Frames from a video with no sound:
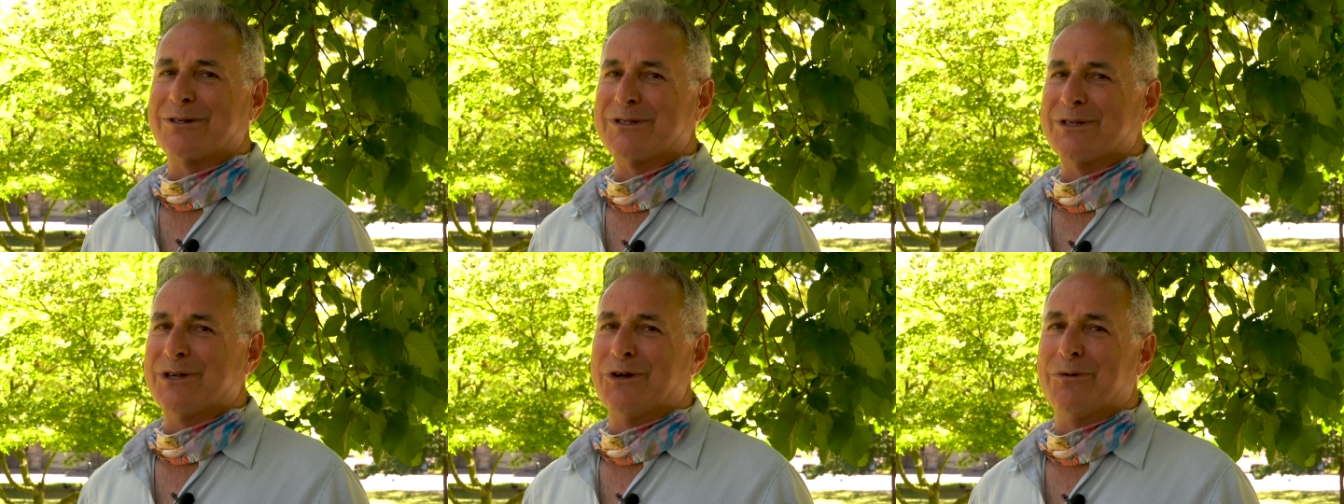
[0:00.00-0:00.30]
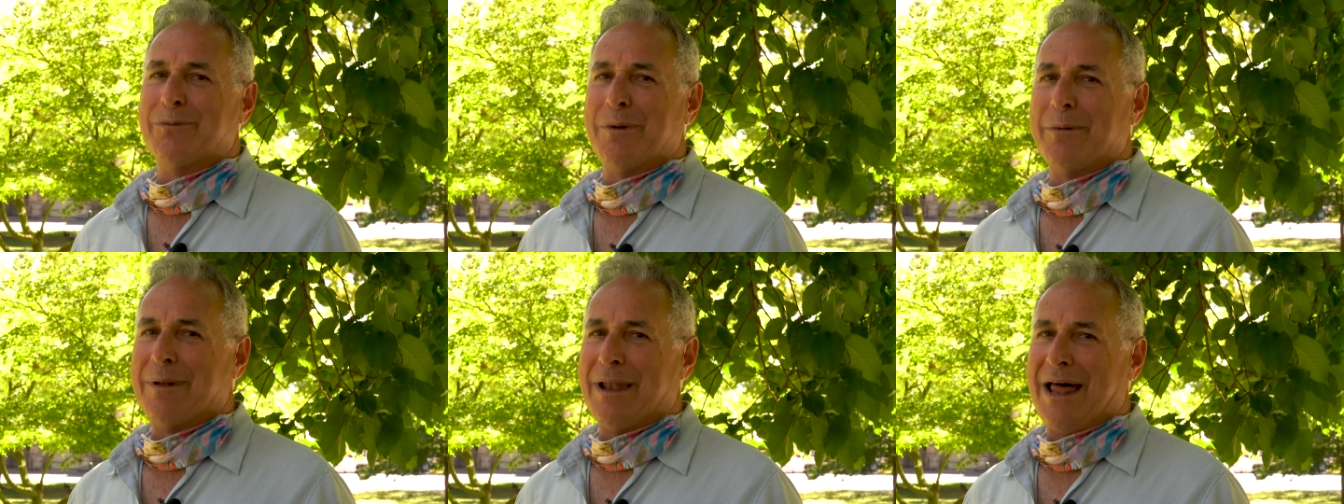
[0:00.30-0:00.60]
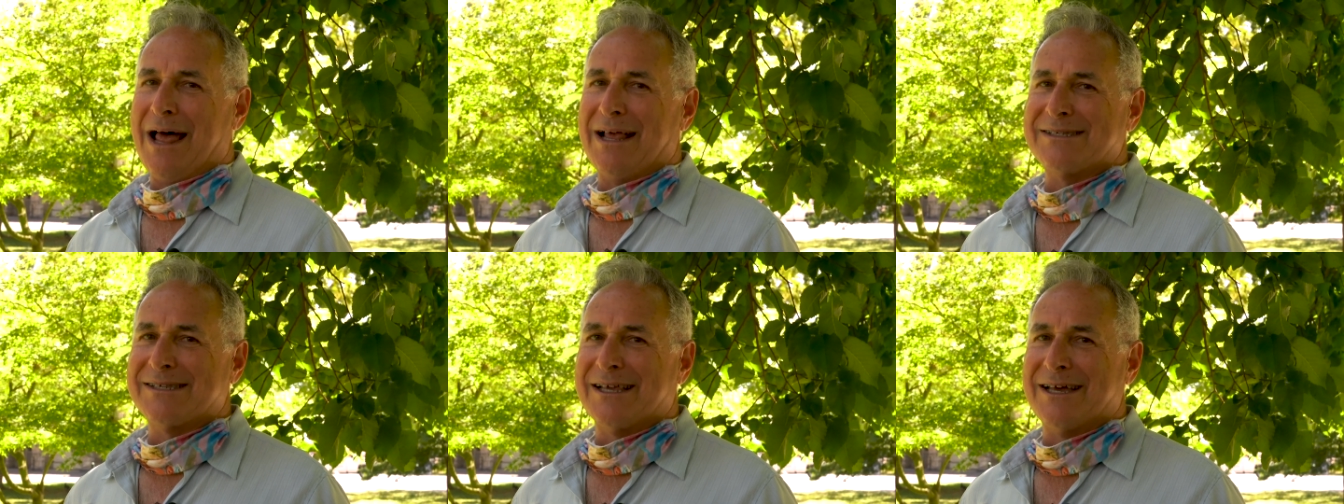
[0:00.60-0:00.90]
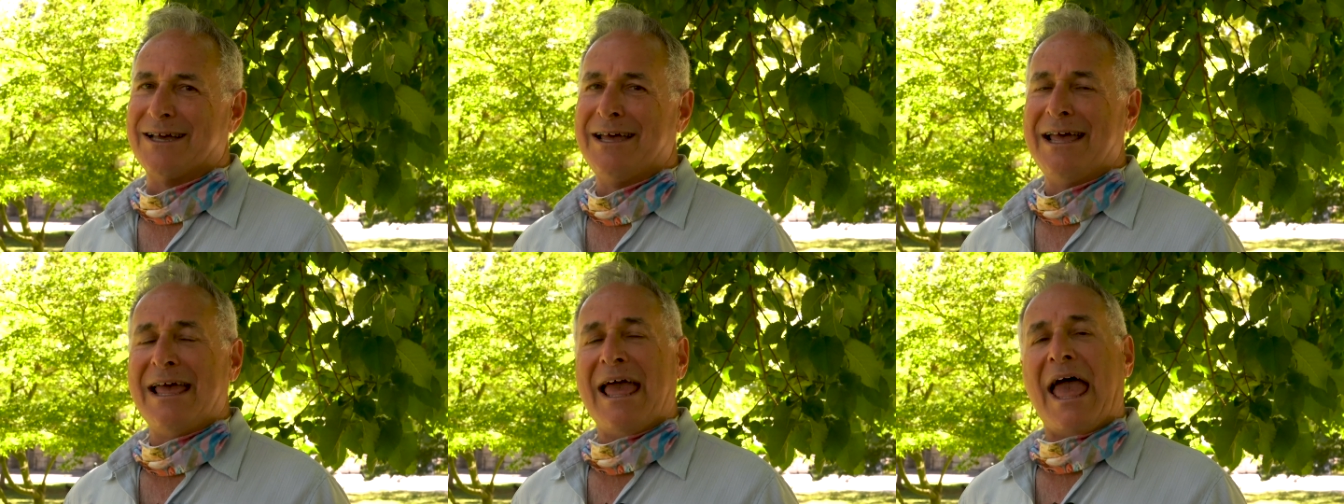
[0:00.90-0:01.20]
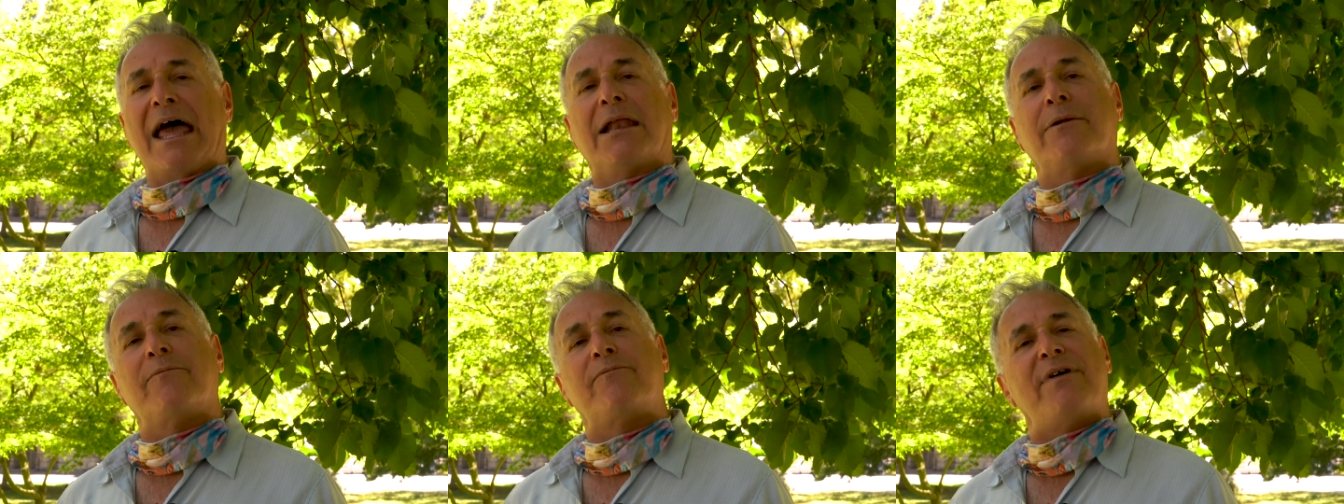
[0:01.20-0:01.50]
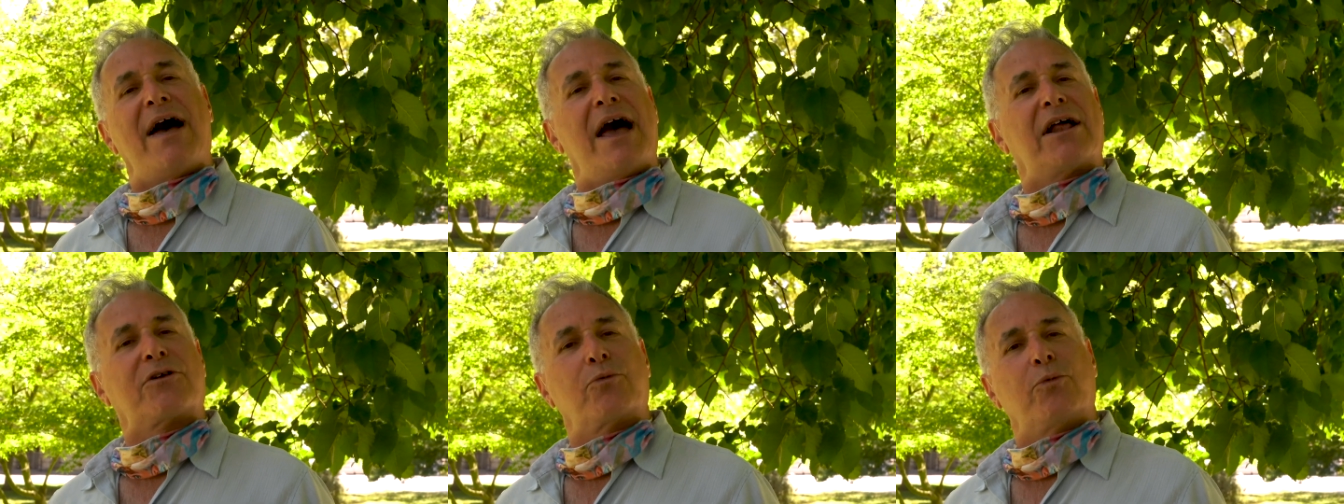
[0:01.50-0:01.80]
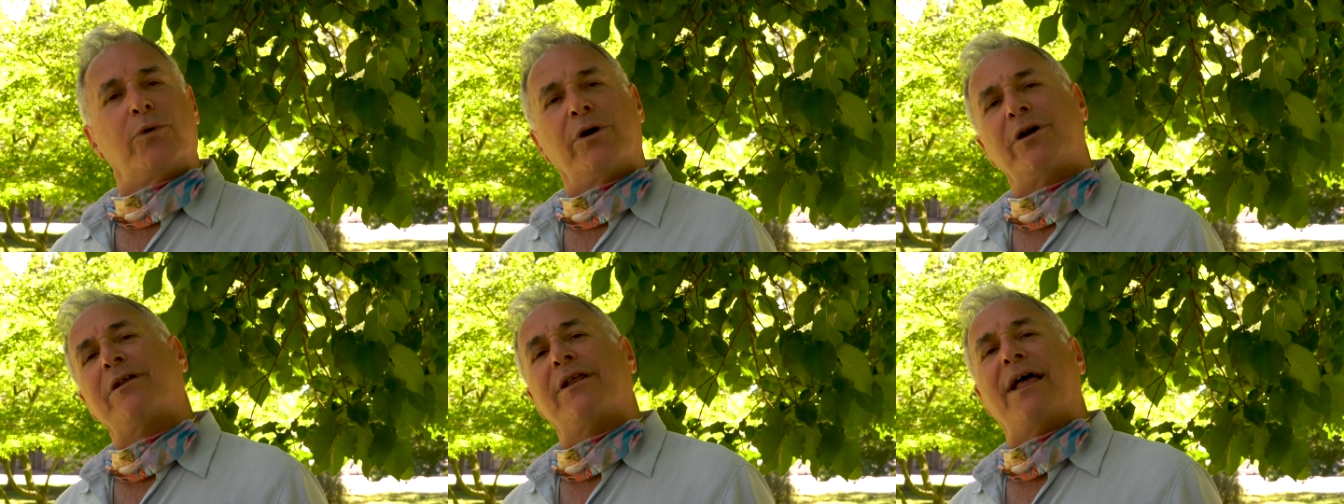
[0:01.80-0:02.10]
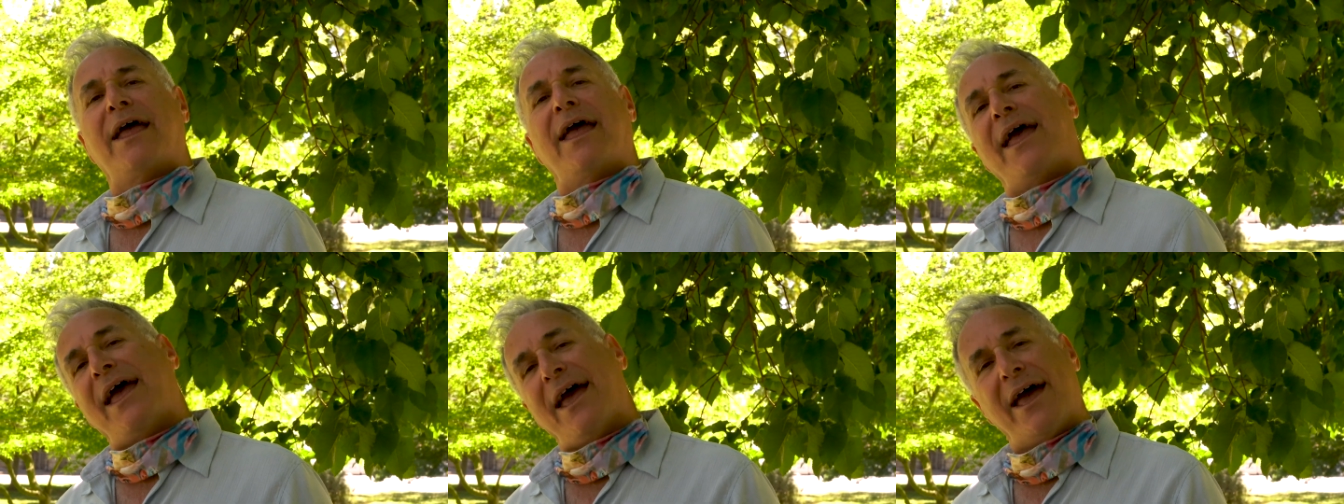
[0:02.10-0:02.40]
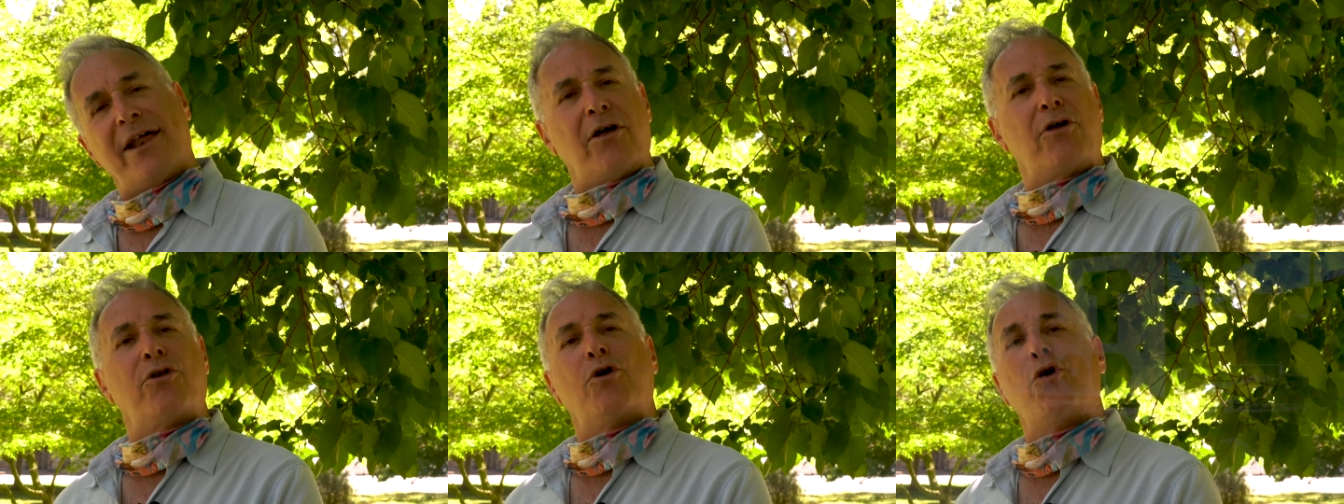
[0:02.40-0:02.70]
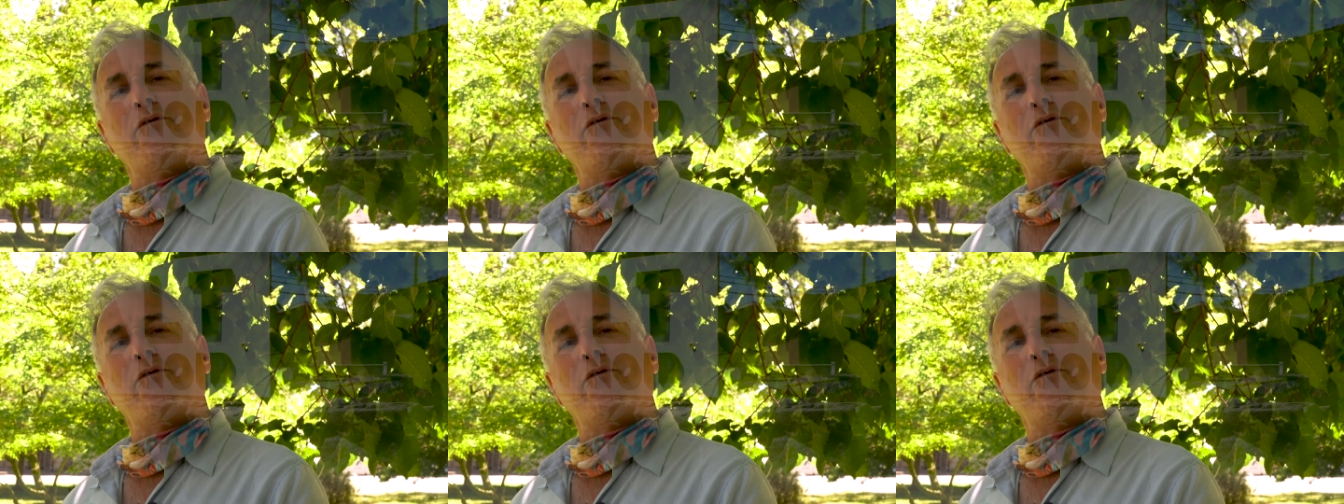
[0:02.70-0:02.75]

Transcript: Sonoma Plaza. And in fact, we're gonna head on